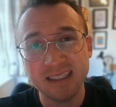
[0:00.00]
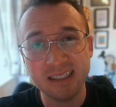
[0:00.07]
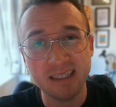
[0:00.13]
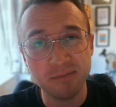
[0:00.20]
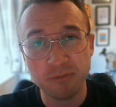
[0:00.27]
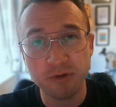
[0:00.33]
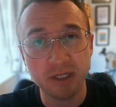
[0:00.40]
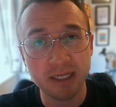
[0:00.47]

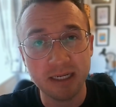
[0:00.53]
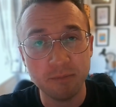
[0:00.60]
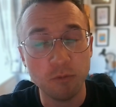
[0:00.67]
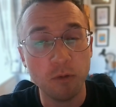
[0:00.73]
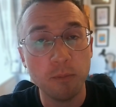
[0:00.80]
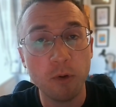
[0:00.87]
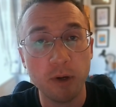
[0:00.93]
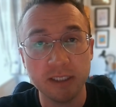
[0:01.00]
Didn't bring any
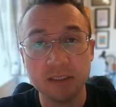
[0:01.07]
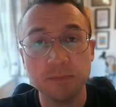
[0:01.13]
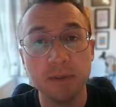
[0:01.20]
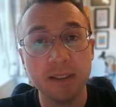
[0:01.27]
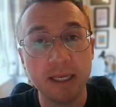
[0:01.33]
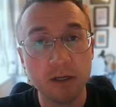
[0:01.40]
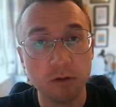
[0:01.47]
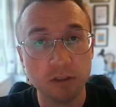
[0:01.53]
more points, but
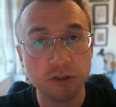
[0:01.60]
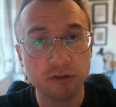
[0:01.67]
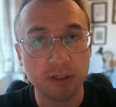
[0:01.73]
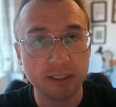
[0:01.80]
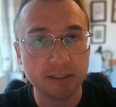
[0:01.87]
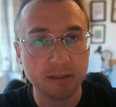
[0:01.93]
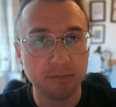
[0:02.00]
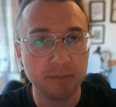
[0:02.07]
they got to
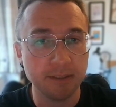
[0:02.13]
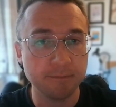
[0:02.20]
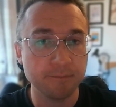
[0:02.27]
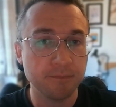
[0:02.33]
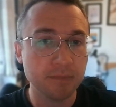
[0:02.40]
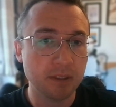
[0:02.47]
try something.